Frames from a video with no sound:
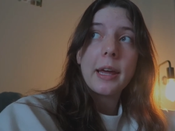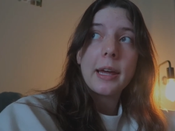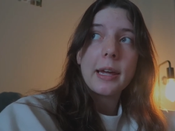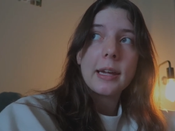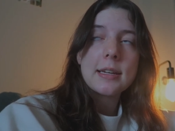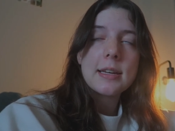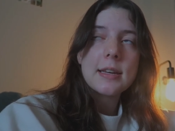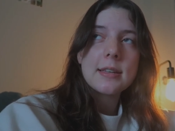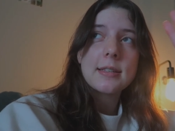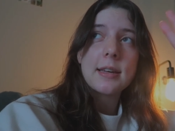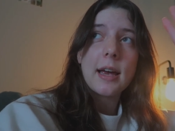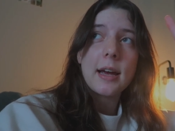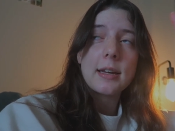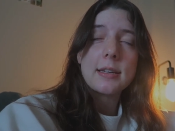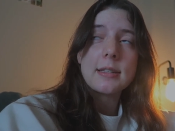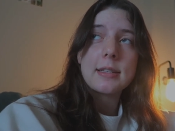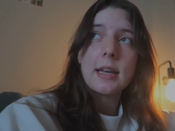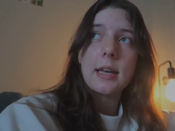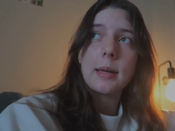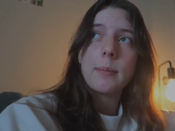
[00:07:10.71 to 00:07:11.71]
it
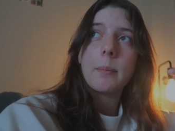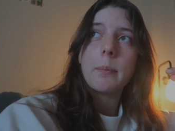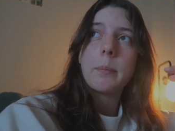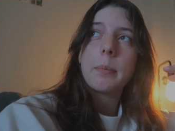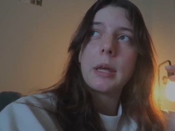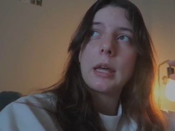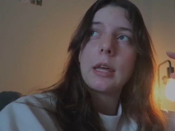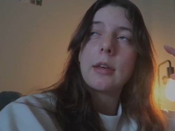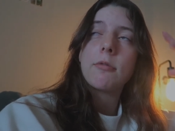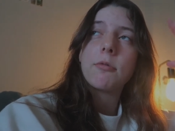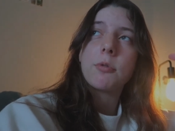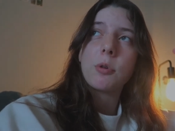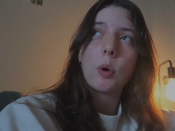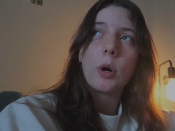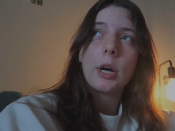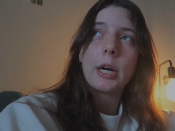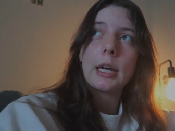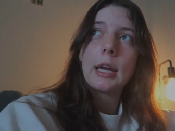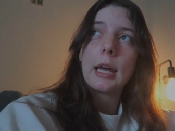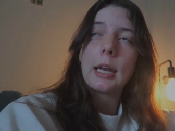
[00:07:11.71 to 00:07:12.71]
says
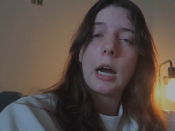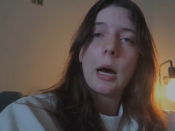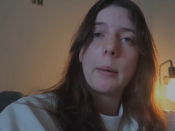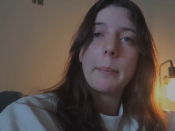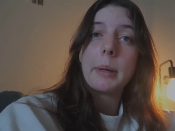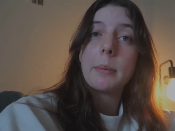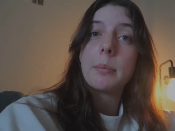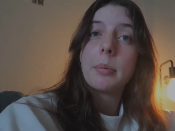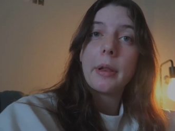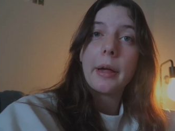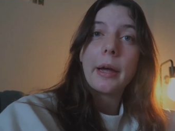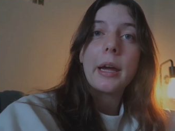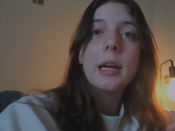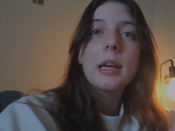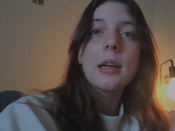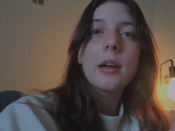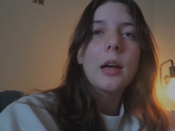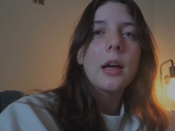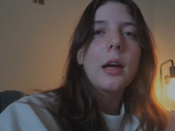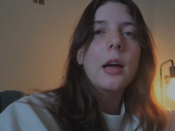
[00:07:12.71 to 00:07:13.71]
MP4 cannot be
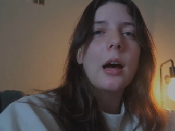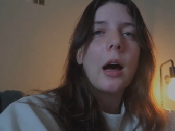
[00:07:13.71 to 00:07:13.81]
played